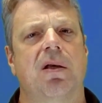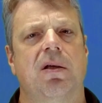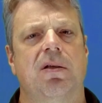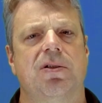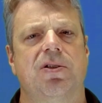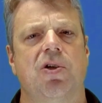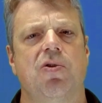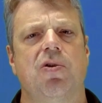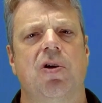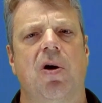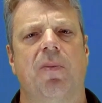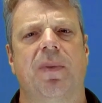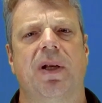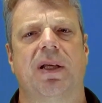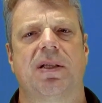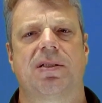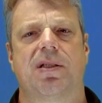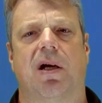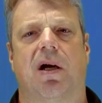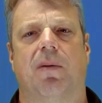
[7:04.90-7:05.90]
Two common
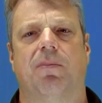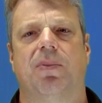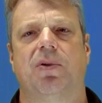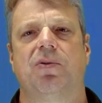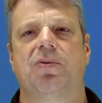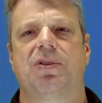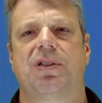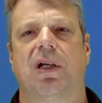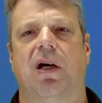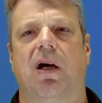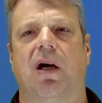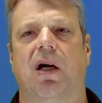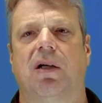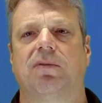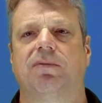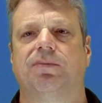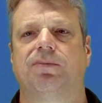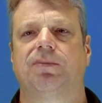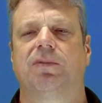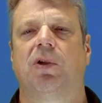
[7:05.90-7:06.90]
examples are:
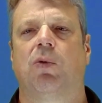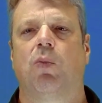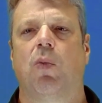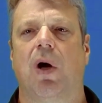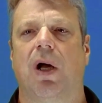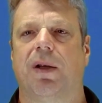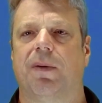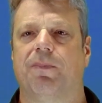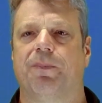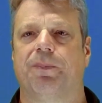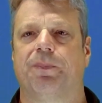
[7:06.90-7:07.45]
1.